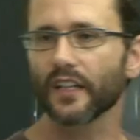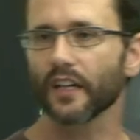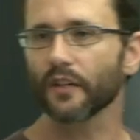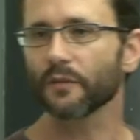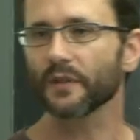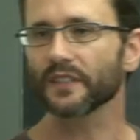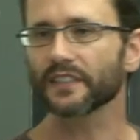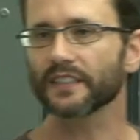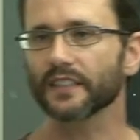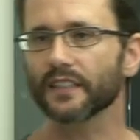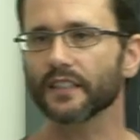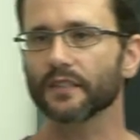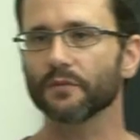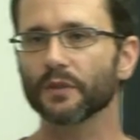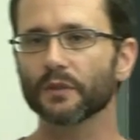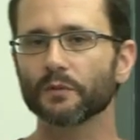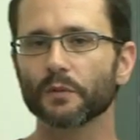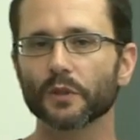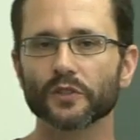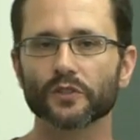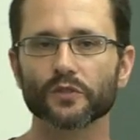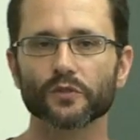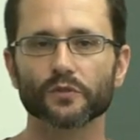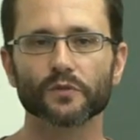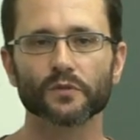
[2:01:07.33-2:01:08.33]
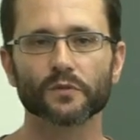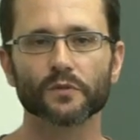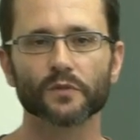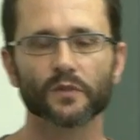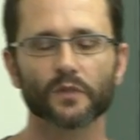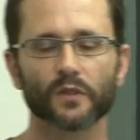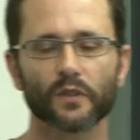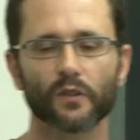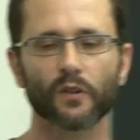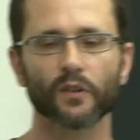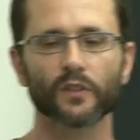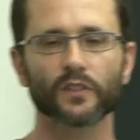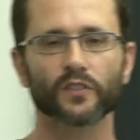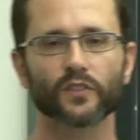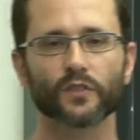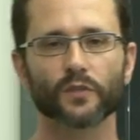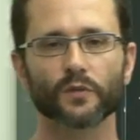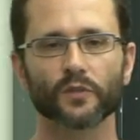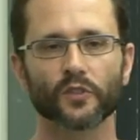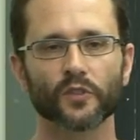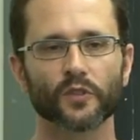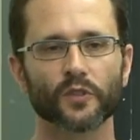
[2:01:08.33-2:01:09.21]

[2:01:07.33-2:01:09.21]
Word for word: now basically we want to also